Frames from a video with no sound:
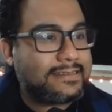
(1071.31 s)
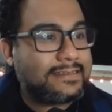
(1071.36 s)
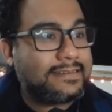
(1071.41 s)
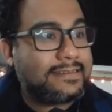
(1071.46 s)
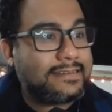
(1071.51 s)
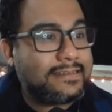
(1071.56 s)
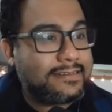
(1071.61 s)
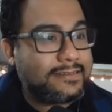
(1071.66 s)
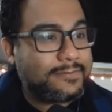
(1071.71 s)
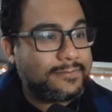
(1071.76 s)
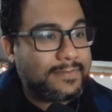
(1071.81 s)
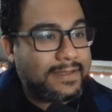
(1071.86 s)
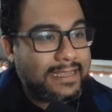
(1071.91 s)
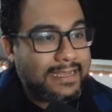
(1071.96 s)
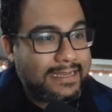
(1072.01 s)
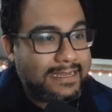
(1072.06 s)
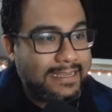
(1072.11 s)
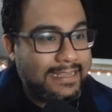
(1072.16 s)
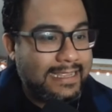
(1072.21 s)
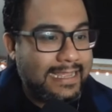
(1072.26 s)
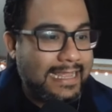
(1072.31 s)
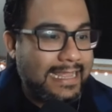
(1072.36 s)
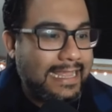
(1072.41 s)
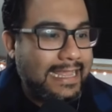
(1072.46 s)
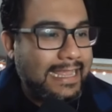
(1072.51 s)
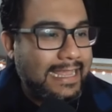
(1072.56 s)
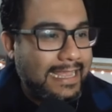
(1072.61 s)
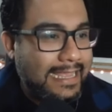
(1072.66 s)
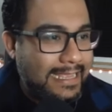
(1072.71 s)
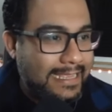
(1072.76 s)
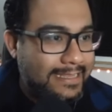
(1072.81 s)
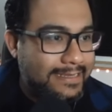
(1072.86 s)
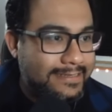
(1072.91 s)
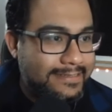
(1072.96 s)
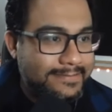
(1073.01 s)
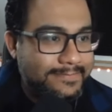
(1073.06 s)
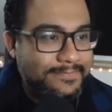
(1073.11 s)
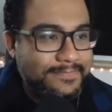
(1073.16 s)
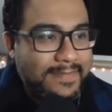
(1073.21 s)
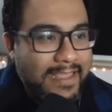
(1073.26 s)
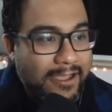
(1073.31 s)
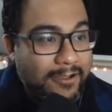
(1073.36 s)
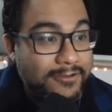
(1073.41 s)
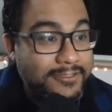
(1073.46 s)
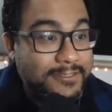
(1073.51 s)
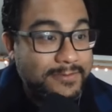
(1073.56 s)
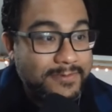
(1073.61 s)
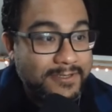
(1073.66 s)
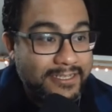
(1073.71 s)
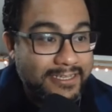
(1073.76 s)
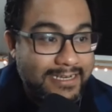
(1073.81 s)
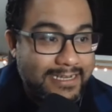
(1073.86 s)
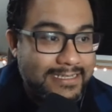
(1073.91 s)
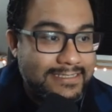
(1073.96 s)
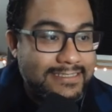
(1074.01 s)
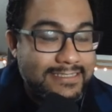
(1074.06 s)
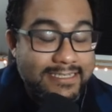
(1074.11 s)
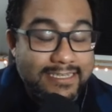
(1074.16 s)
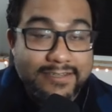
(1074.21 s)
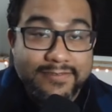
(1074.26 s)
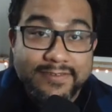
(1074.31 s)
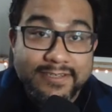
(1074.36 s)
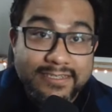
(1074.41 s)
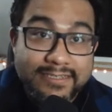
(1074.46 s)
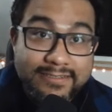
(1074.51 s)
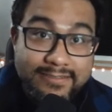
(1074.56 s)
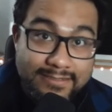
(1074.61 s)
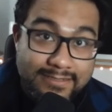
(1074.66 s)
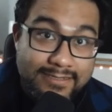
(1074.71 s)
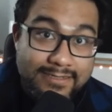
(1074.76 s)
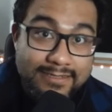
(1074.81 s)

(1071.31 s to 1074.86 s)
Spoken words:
Oh, my God. That was some good-ass TV.